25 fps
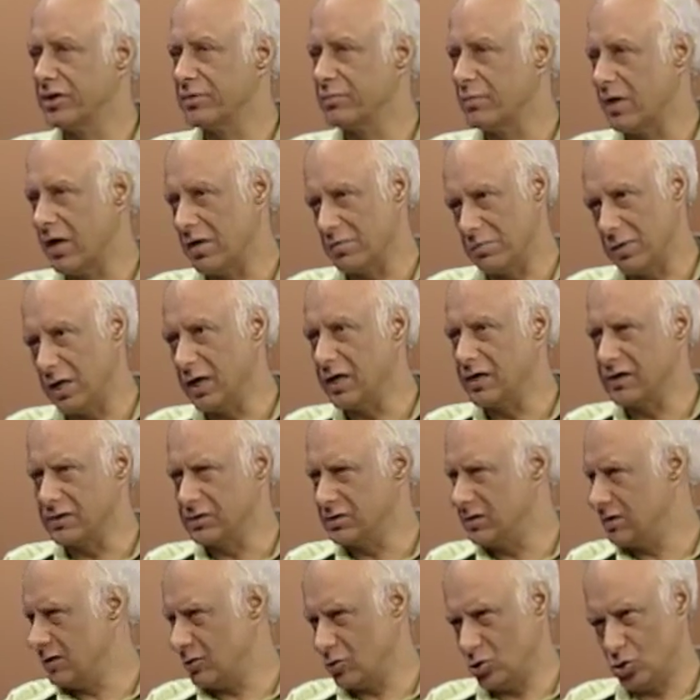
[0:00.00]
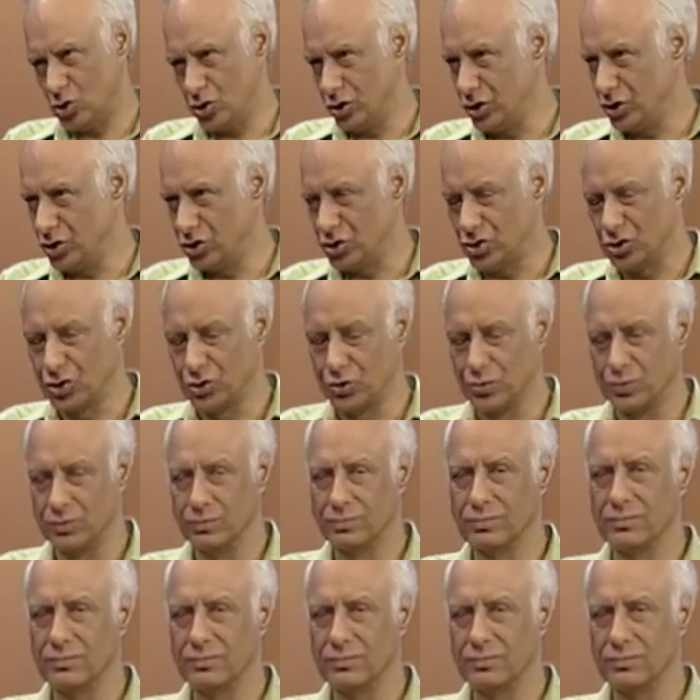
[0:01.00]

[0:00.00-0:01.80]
than Mahabharata, according to.